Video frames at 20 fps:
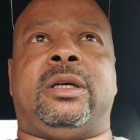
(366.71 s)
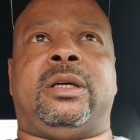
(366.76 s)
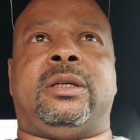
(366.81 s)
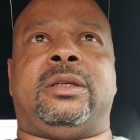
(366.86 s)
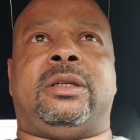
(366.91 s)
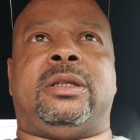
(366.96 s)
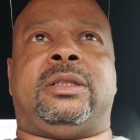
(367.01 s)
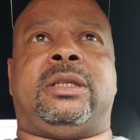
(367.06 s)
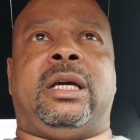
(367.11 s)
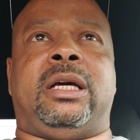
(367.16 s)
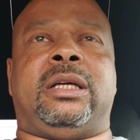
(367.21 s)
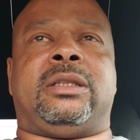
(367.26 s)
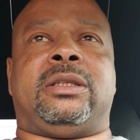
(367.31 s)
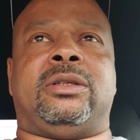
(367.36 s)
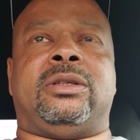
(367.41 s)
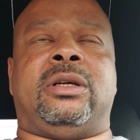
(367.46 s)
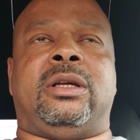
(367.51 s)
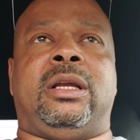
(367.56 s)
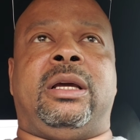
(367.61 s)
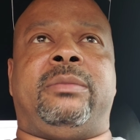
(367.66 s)
to take the
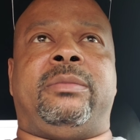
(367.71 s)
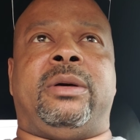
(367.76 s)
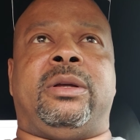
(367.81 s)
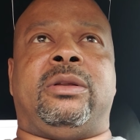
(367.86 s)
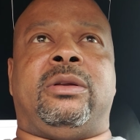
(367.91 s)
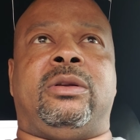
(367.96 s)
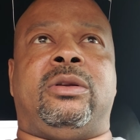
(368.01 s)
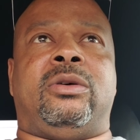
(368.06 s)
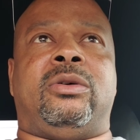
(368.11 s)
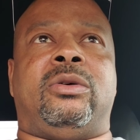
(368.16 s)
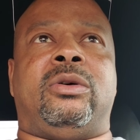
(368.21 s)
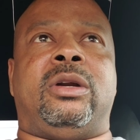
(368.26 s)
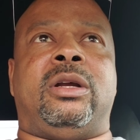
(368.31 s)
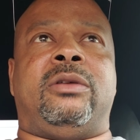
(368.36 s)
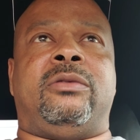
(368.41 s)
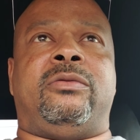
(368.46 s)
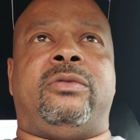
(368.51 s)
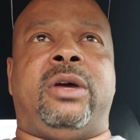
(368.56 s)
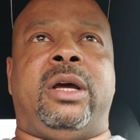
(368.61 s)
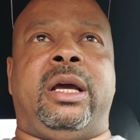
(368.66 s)
name of the Lord
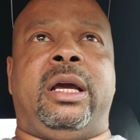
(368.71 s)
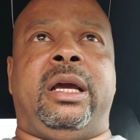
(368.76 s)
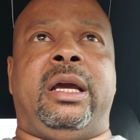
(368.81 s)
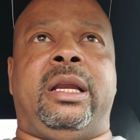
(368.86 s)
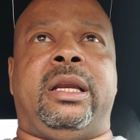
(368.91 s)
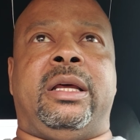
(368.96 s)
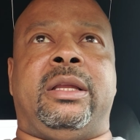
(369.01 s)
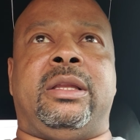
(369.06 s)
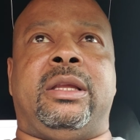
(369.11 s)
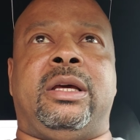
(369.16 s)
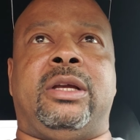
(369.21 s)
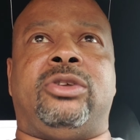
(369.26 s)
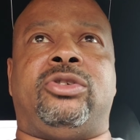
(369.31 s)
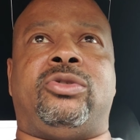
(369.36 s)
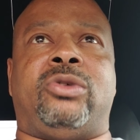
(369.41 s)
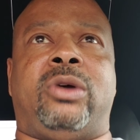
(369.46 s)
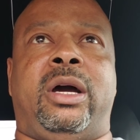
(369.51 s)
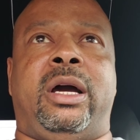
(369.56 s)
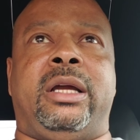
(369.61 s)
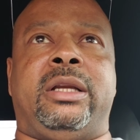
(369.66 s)
in vain and then
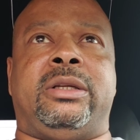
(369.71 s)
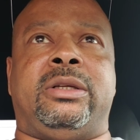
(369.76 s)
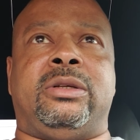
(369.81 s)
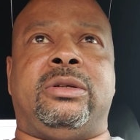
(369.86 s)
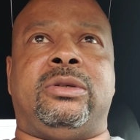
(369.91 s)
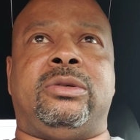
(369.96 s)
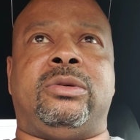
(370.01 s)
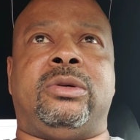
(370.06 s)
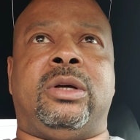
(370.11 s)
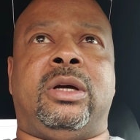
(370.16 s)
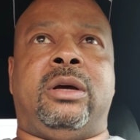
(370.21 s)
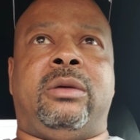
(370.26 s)
try to